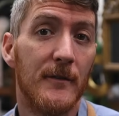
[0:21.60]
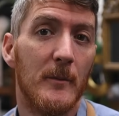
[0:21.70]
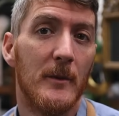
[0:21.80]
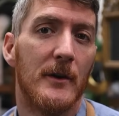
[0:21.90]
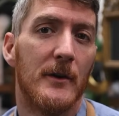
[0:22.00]

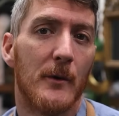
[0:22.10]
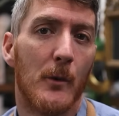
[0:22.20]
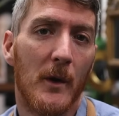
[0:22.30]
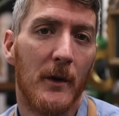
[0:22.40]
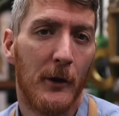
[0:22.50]
familiar
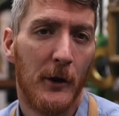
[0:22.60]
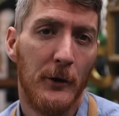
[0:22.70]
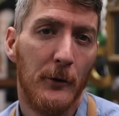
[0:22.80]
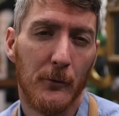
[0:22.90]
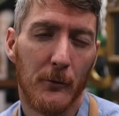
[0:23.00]
with
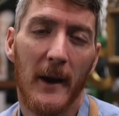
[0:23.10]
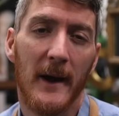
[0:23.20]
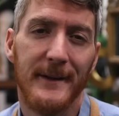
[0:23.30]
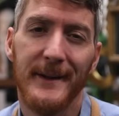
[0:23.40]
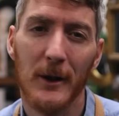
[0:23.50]
hue,
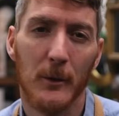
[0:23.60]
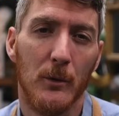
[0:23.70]
red, yellow,